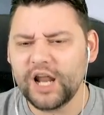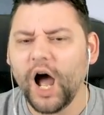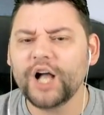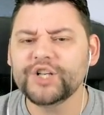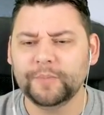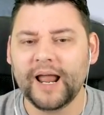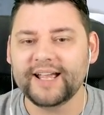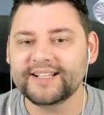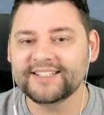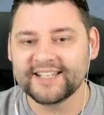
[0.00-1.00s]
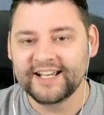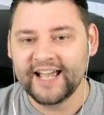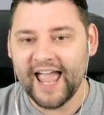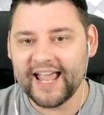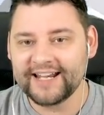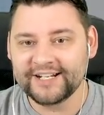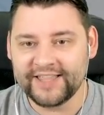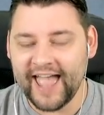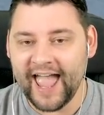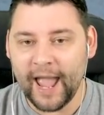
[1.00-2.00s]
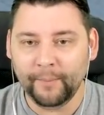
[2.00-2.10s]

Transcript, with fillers: the large planes, into the